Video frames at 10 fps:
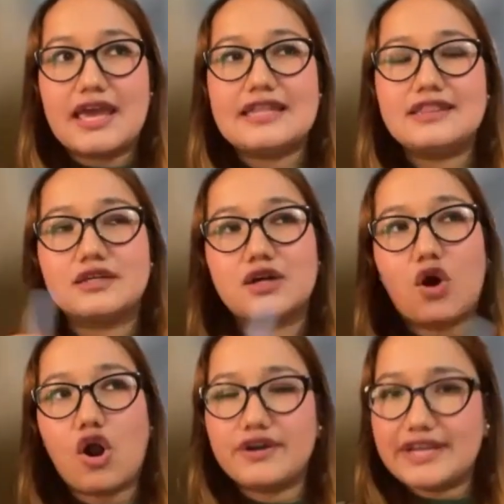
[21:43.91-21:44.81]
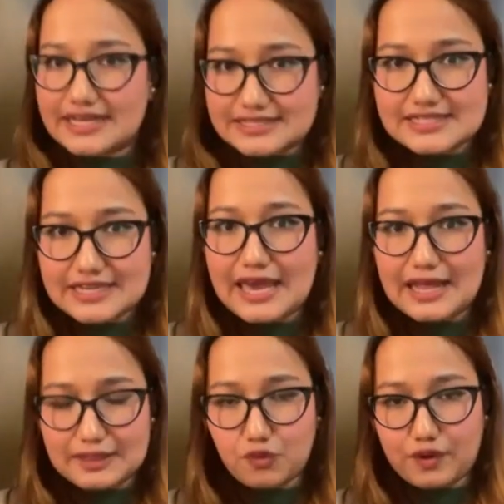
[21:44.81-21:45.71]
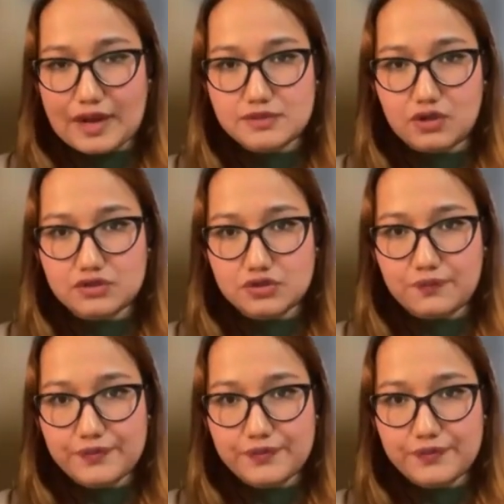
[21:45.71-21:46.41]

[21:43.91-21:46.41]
in the already existing health programs also